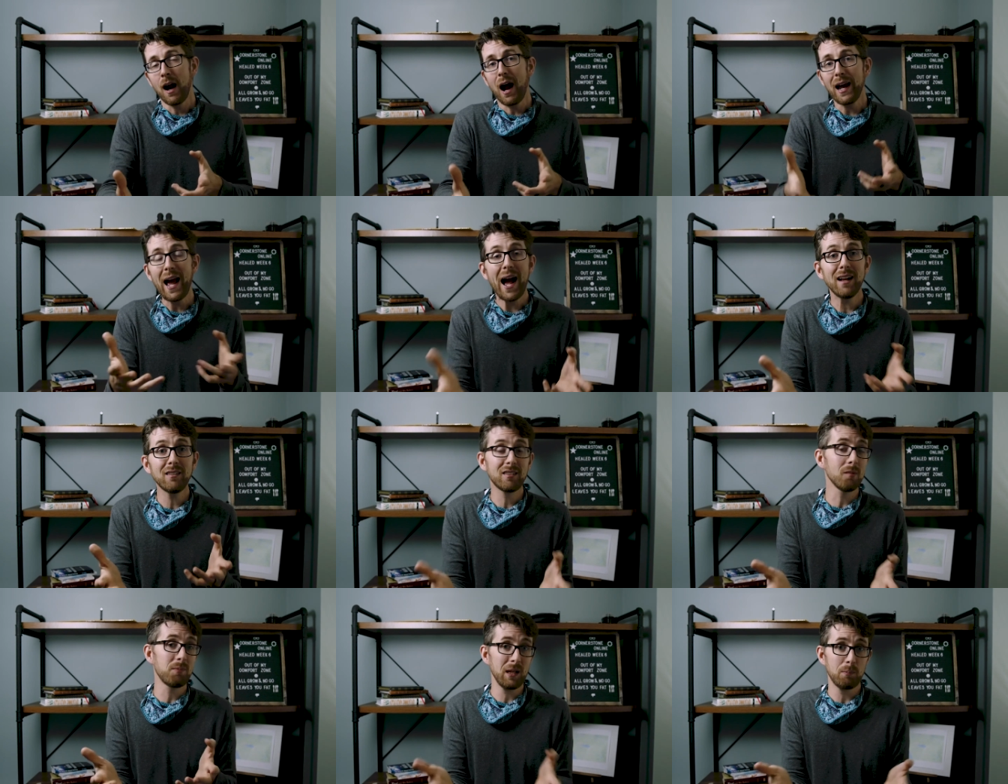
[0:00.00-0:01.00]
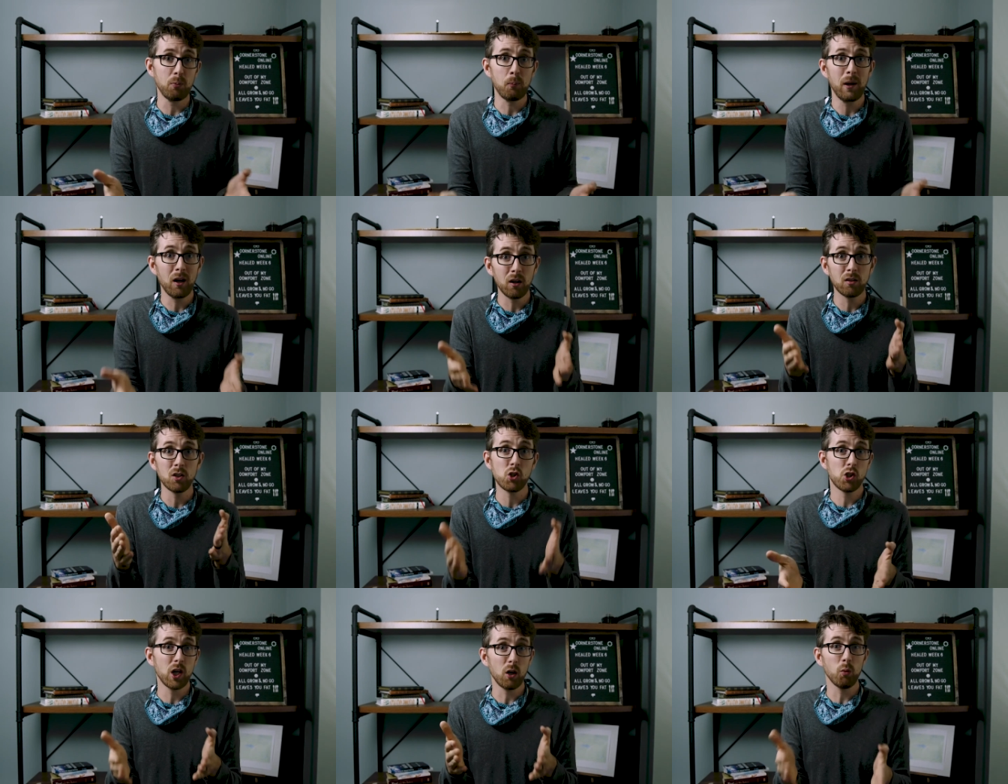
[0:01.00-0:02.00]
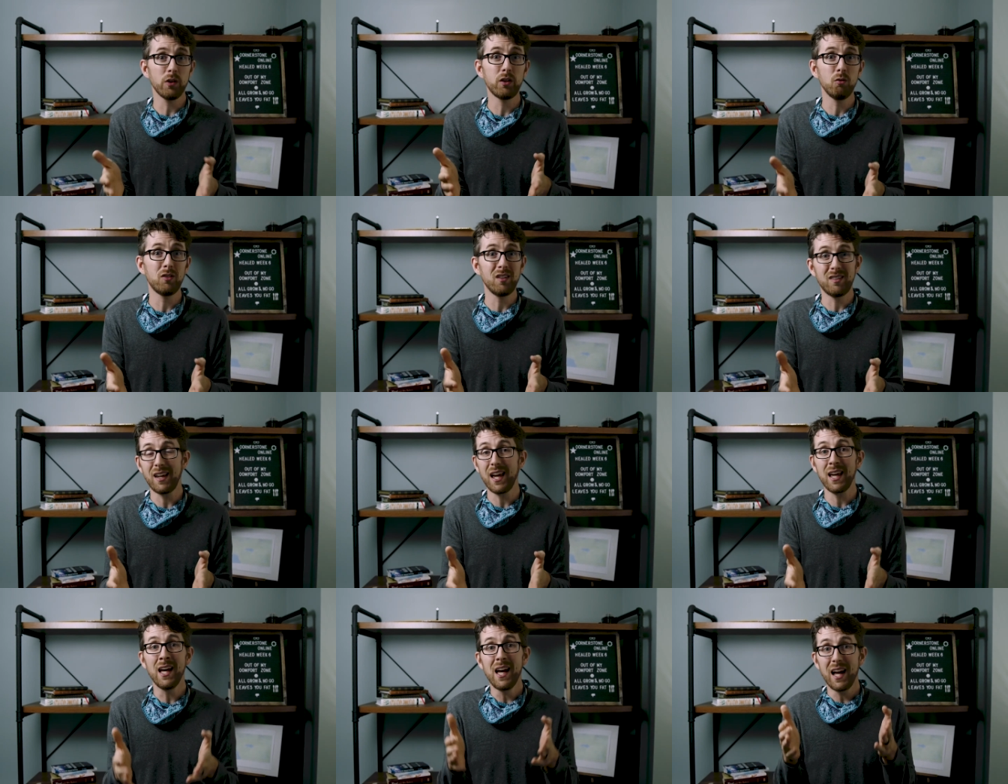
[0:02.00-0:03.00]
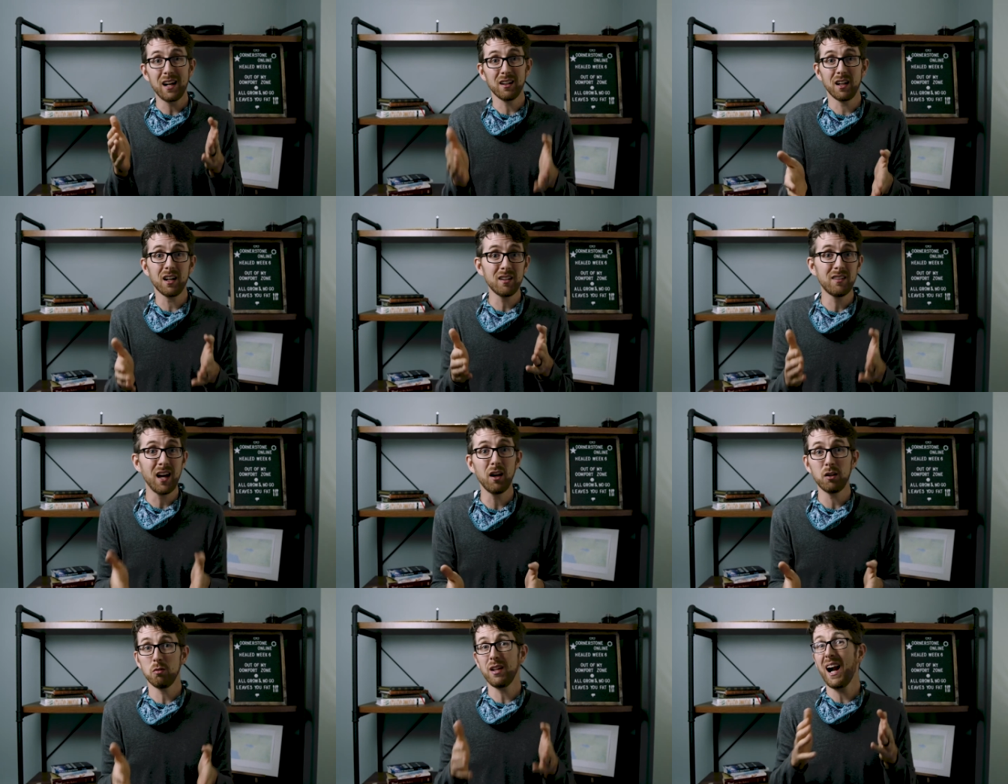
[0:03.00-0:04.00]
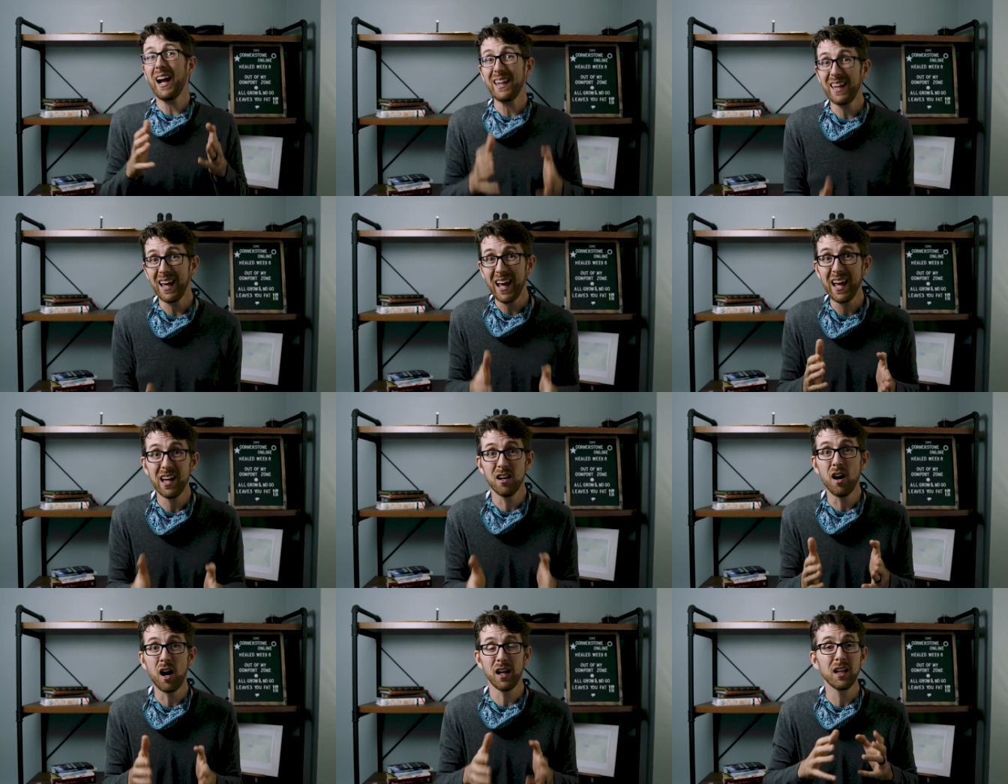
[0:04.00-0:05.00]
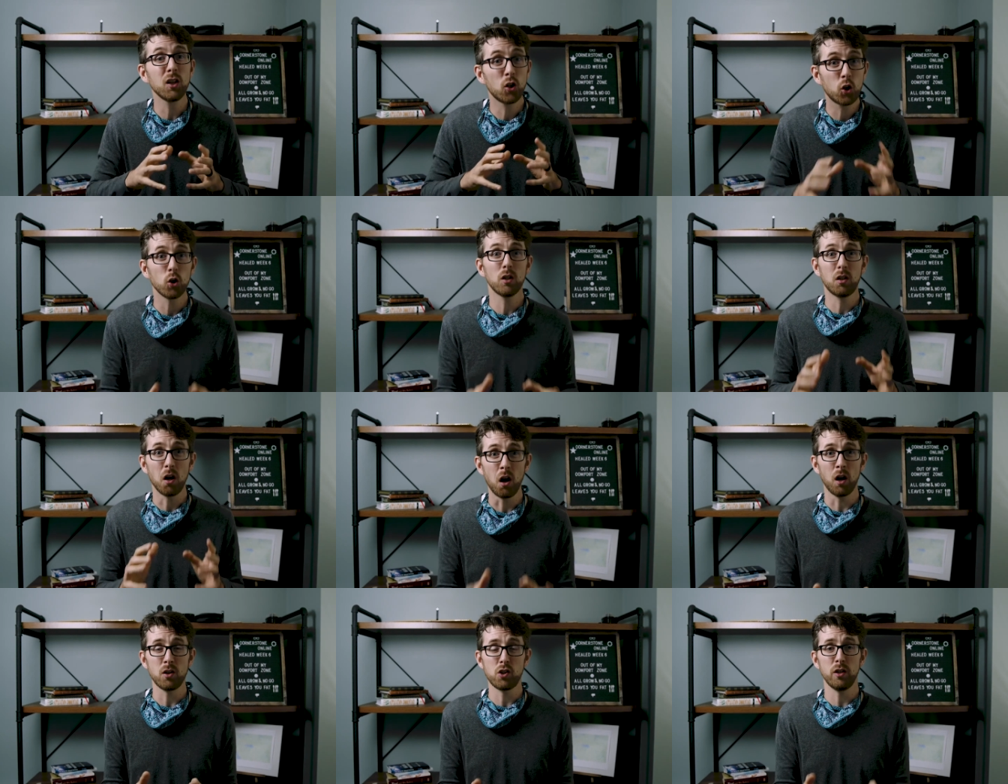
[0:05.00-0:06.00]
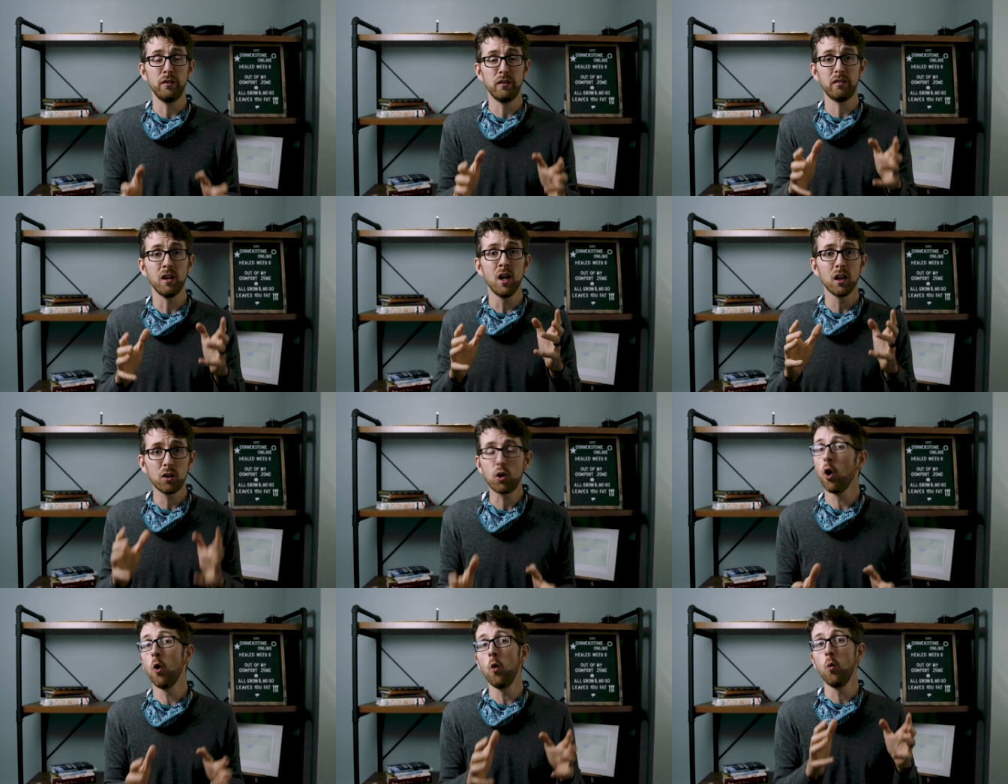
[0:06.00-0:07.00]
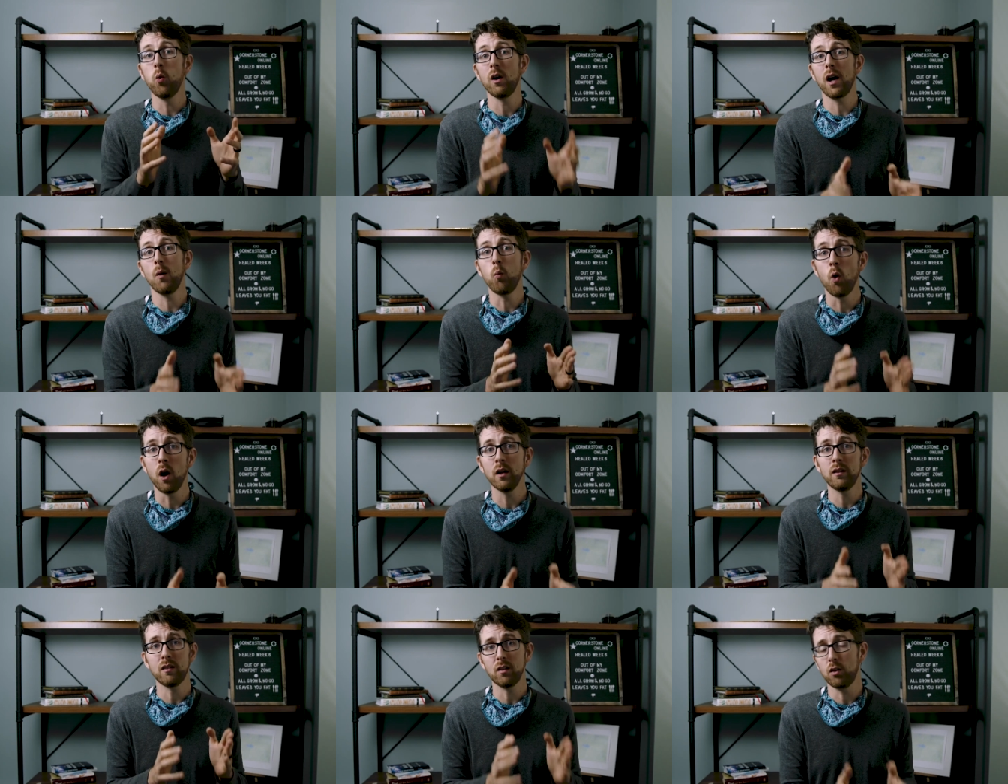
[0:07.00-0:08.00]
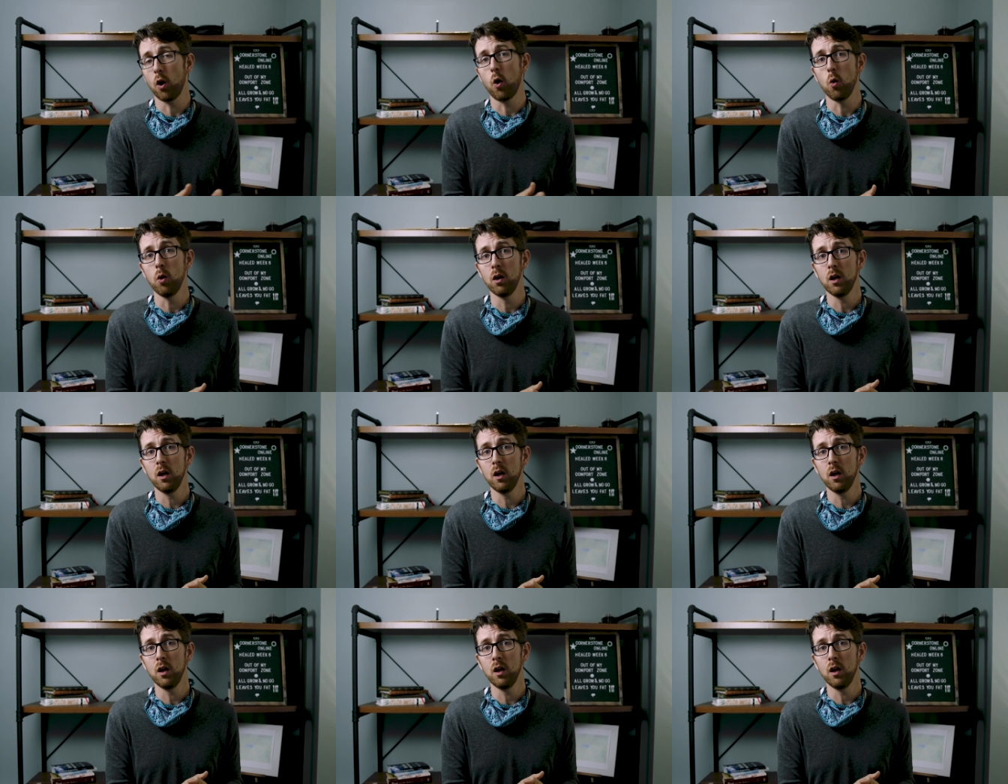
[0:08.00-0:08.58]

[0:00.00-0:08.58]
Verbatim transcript: I had something prepared to share with you today, and I gotta tell you that I cannot, in good conscience, go where I wanted to go.